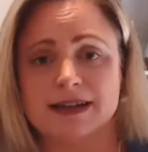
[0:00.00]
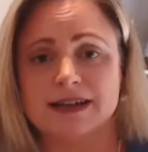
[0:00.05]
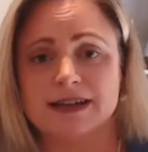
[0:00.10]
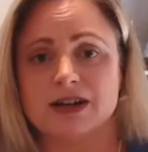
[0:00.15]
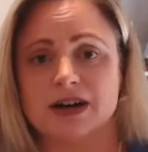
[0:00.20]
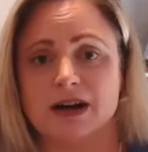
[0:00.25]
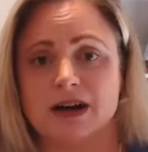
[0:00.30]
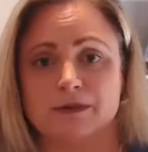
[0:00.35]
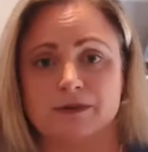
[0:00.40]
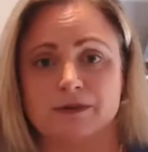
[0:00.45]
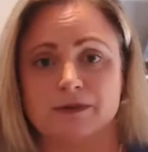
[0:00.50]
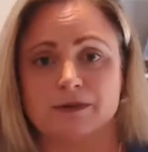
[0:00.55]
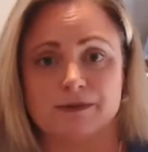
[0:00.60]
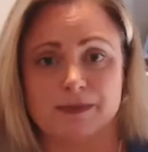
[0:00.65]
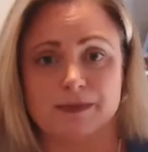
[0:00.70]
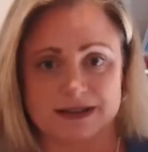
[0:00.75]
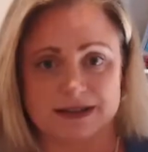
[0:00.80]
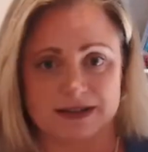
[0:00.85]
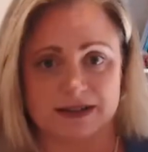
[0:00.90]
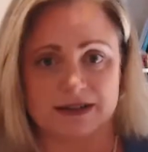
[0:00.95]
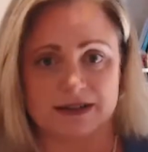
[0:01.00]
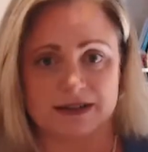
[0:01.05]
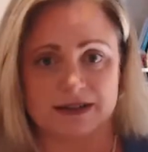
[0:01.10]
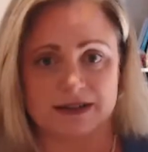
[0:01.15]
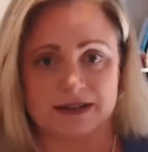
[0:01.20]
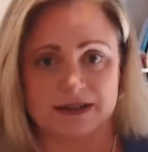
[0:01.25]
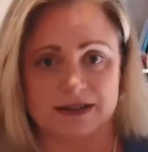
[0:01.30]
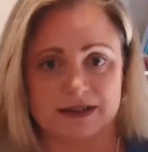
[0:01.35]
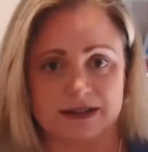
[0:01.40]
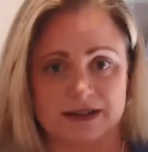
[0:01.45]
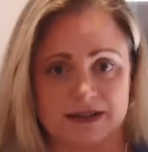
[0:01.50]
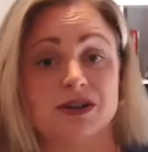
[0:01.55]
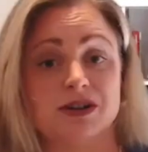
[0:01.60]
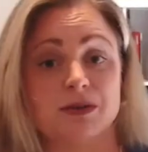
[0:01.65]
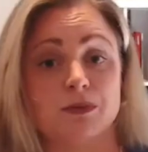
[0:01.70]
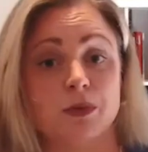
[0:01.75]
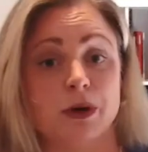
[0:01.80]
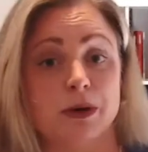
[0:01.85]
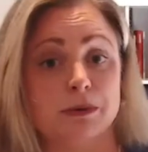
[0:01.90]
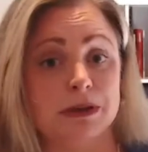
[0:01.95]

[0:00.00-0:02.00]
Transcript: type of musculoskeletal condition,